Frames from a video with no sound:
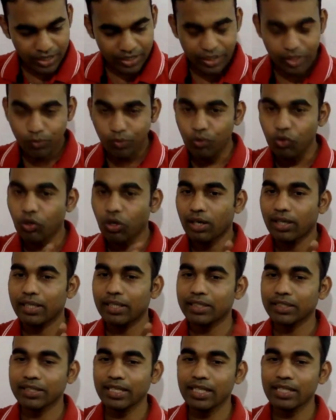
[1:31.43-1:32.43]
If you
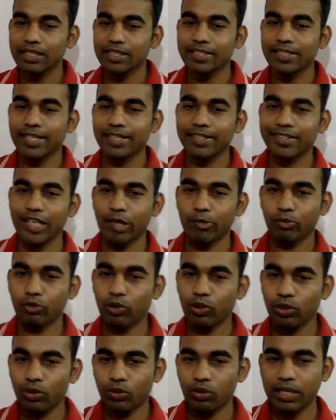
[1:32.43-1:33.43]
understand this
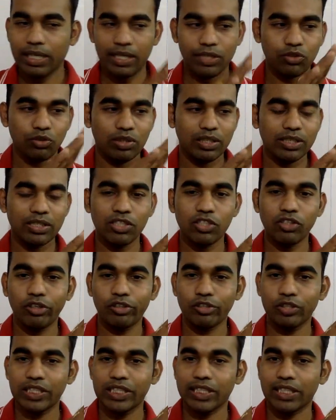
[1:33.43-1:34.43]
example, okay, so this is
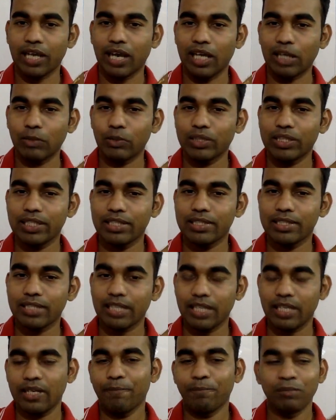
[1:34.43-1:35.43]
also a stack, we can
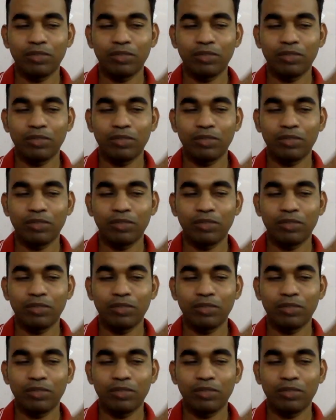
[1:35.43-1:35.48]
say.